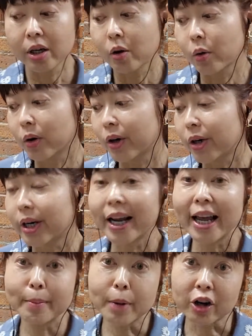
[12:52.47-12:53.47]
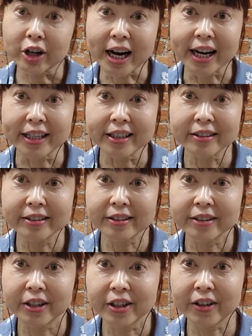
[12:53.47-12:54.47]
or MRI,
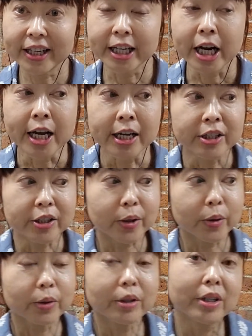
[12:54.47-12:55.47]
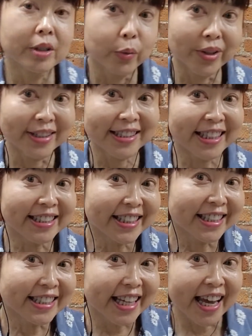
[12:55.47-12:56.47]
all right? So with a
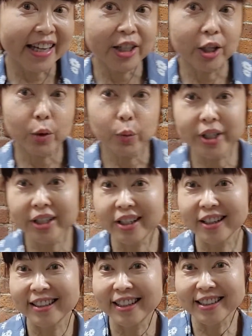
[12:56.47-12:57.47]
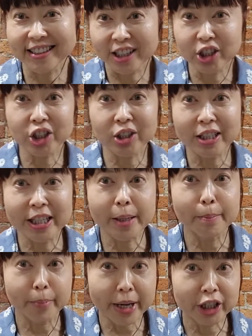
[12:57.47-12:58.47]
CT scanner, we can essentially
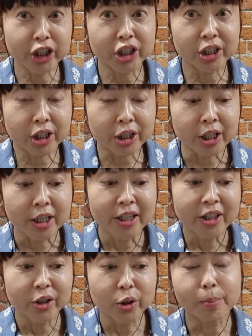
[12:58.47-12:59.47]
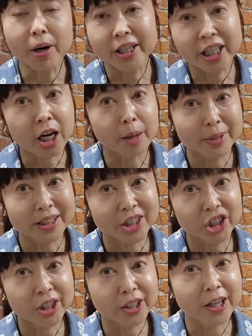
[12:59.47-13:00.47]
measure your body
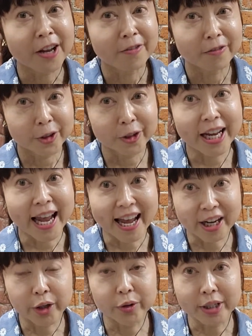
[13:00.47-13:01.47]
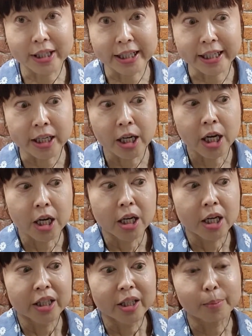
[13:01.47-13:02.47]
composition very accurately.
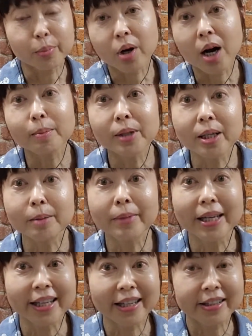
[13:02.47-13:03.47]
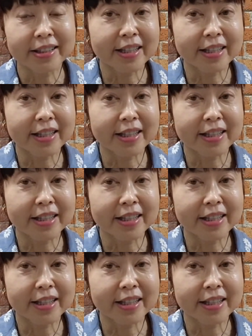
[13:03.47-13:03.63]
The problem is